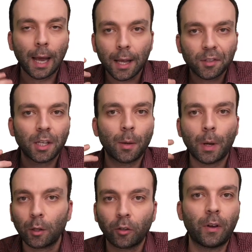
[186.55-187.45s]
asking
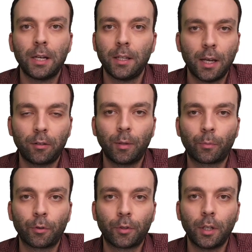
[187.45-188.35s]
about the finite
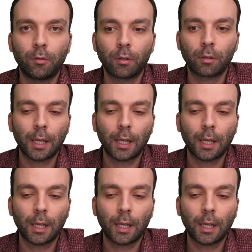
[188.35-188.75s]
procedure.